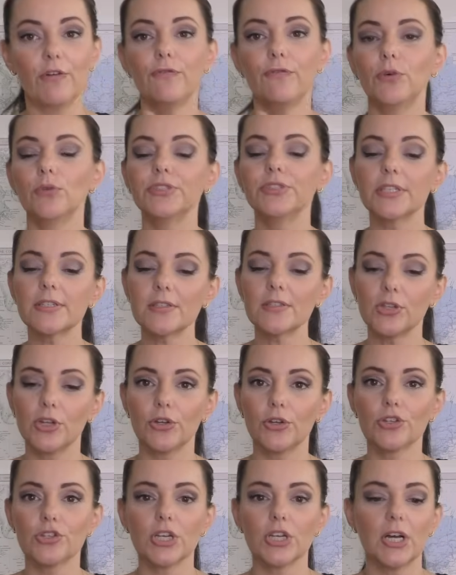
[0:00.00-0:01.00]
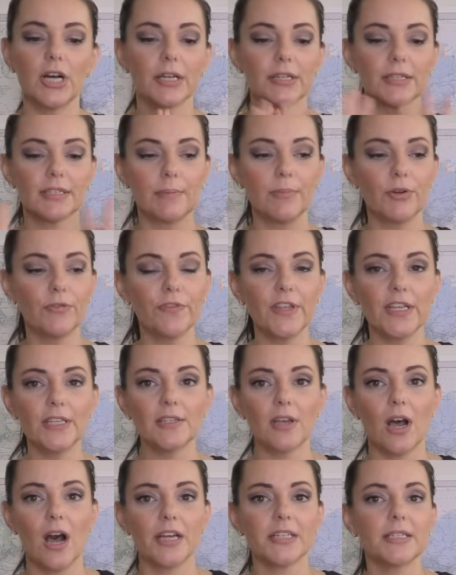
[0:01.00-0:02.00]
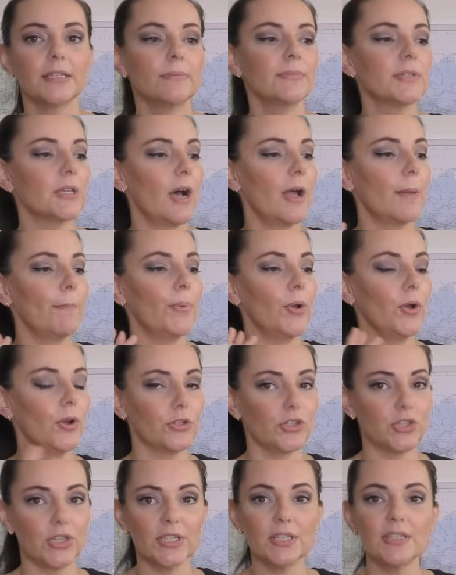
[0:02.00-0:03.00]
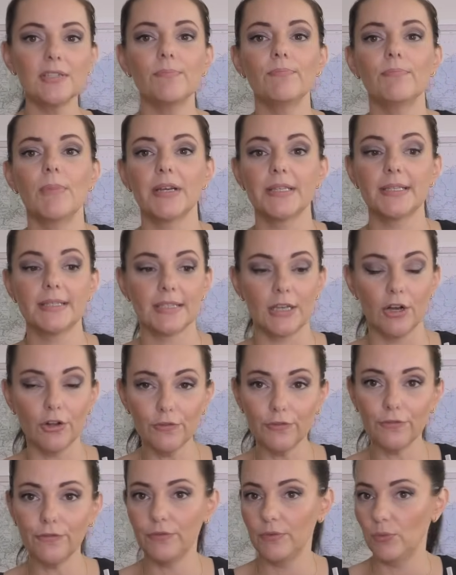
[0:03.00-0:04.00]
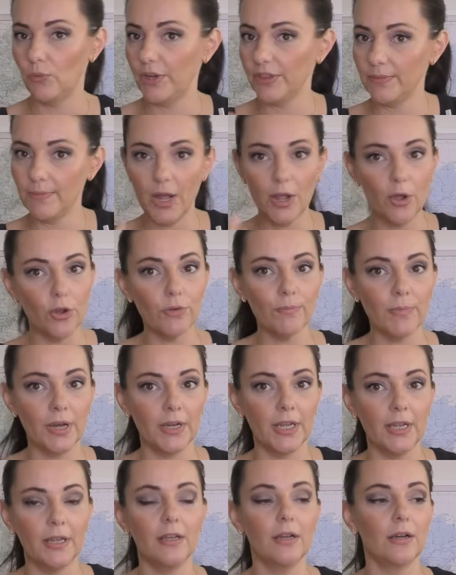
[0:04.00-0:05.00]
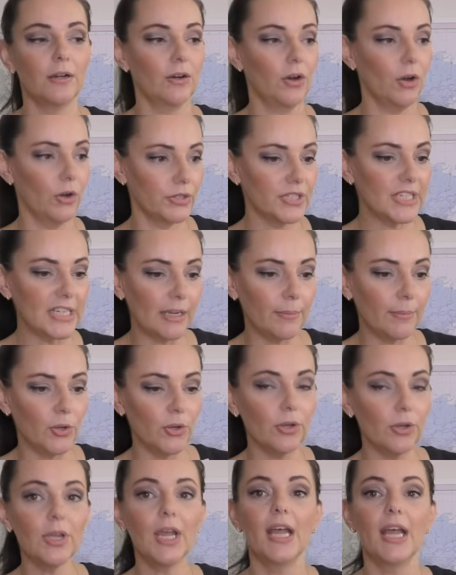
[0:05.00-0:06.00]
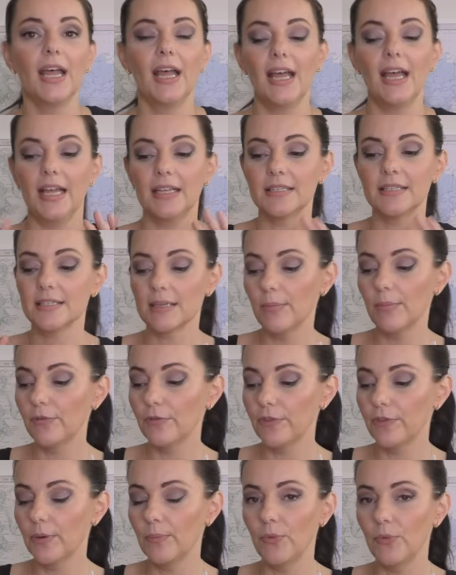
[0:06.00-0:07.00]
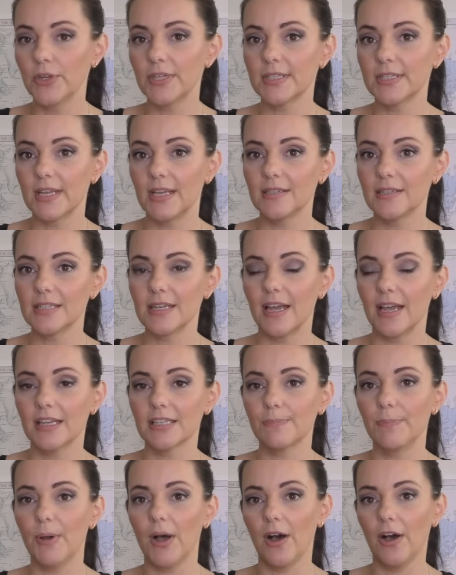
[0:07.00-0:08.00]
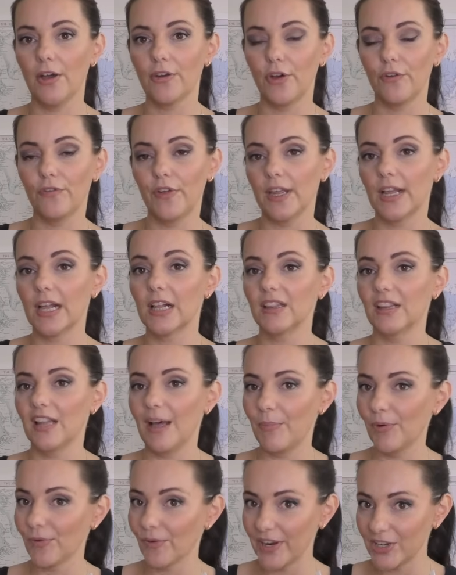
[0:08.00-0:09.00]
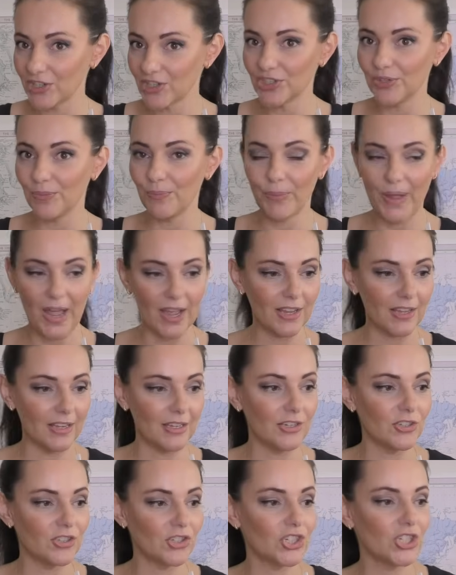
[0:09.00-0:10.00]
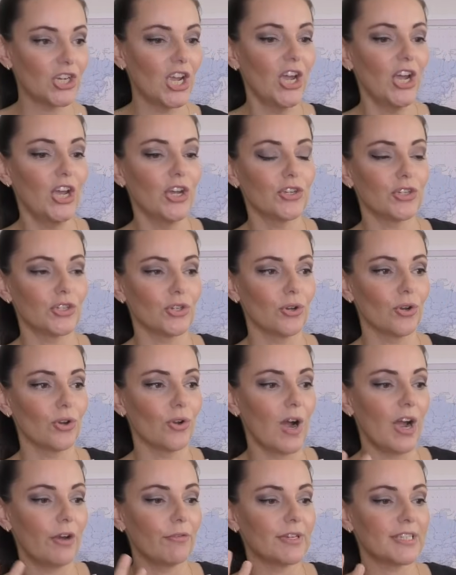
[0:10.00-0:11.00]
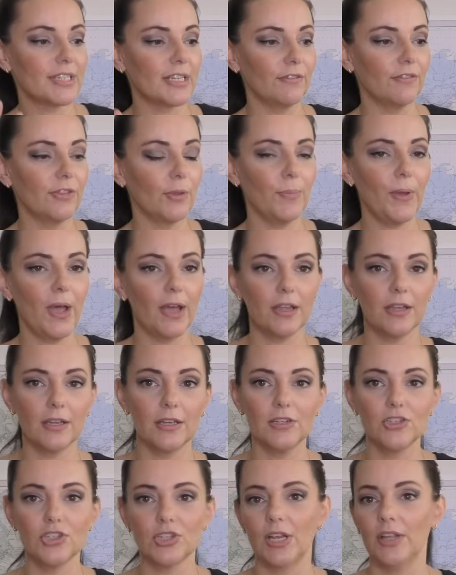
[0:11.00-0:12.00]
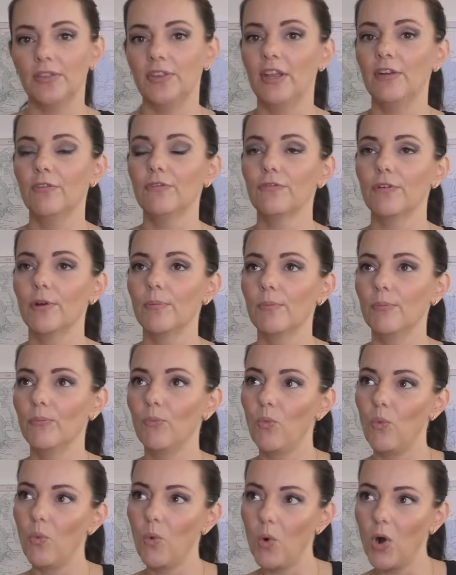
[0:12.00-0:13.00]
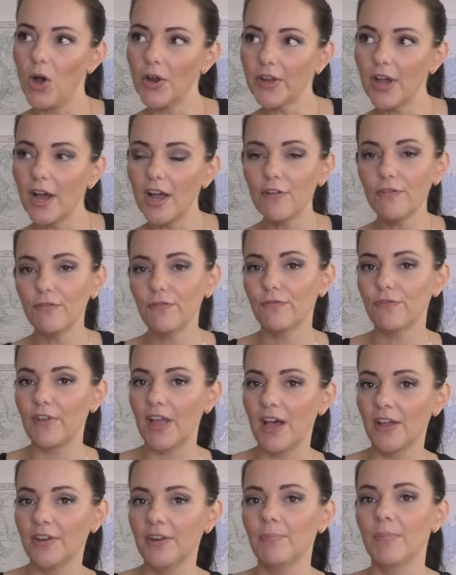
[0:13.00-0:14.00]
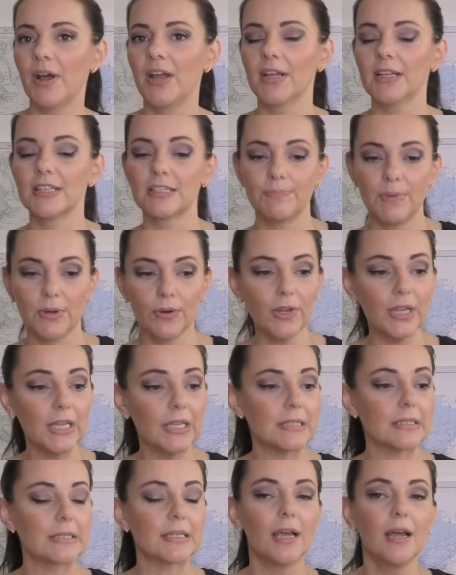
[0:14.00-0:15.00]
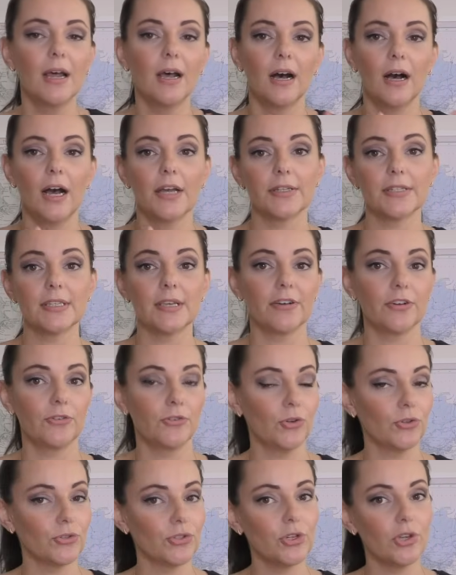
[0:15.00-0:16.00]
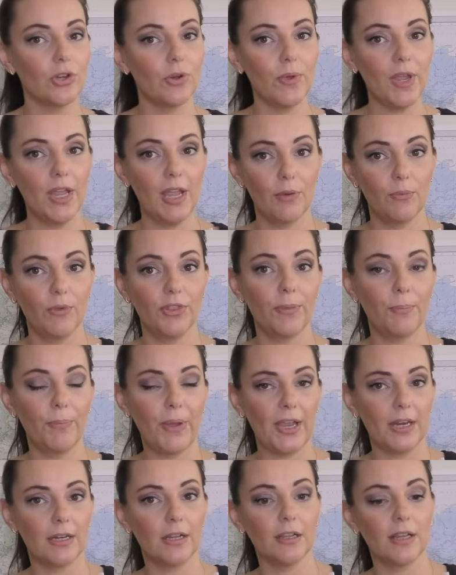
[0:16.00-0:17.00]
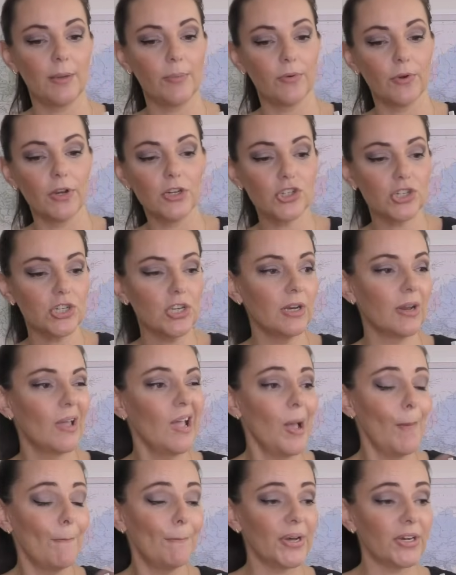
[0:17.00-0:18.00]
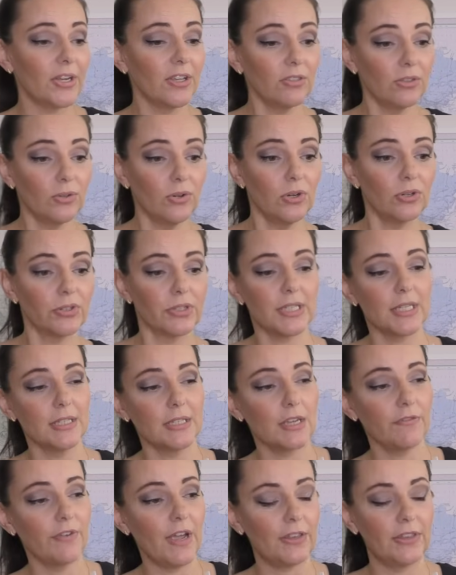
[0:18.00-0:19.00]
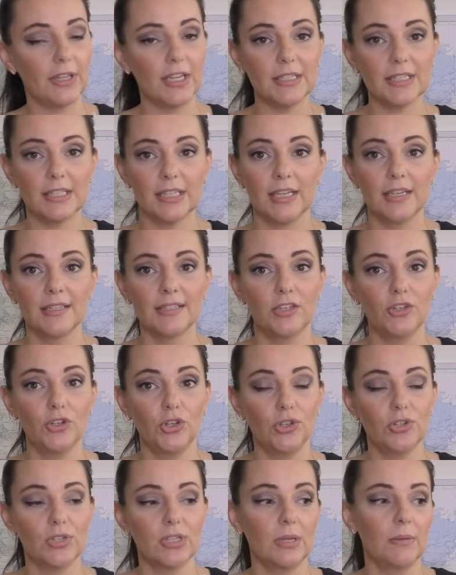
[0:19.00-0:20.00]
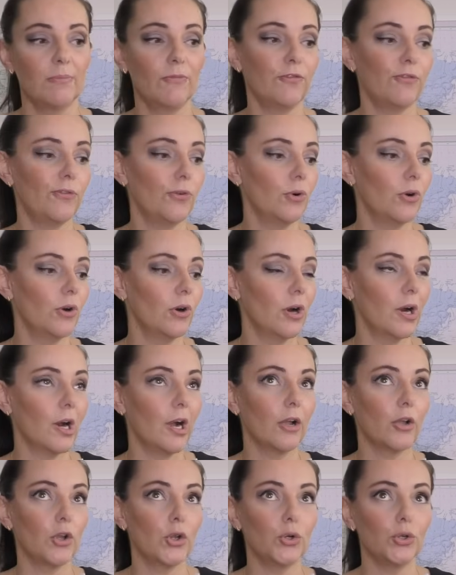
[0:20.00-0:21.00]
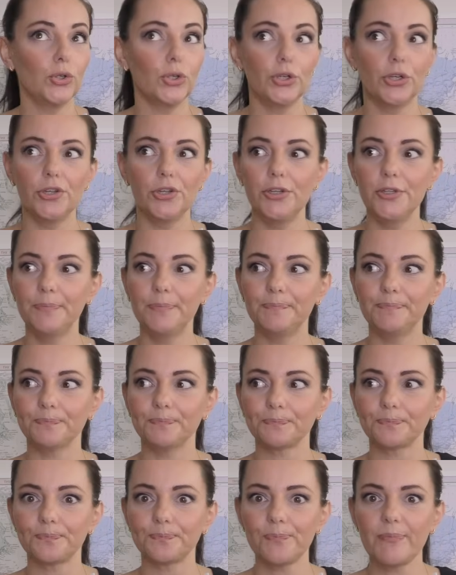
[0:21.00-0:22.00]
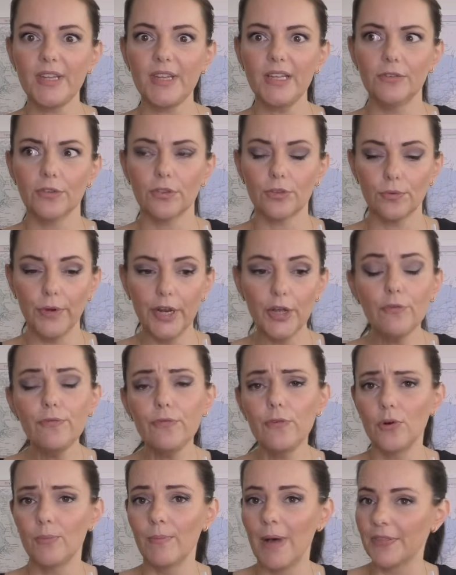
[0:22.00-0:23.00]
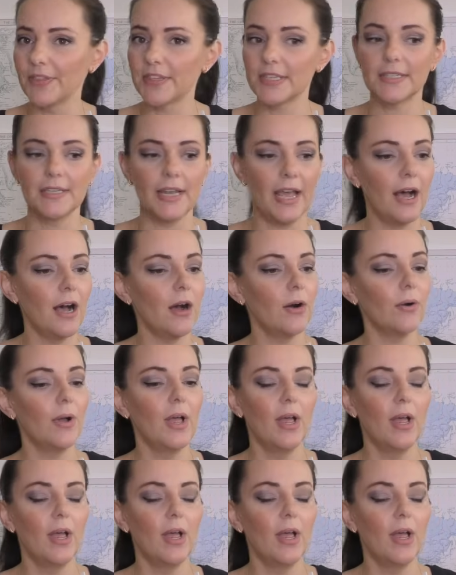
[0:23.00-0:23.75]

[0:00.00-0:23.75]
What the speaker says: full disclosure, some of these items I purchased myself with my own money on TEMU, and some of them were sent as part of a collaboration package. So I received the package, and then from what I found in my experience, I decided not to go ahead with the paid collaboration. But I thought, since I've had these things and used them for a good 3 or 4 months now,